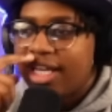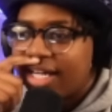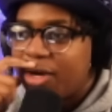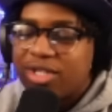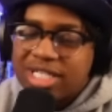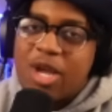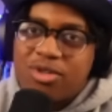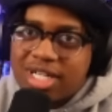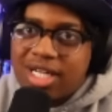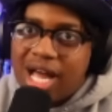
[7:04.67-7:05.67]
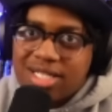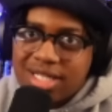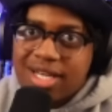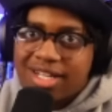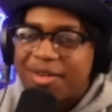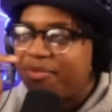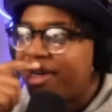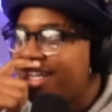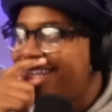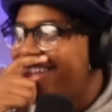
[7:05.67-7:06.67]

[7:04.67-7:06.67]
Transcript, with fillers: a closet, nigga. But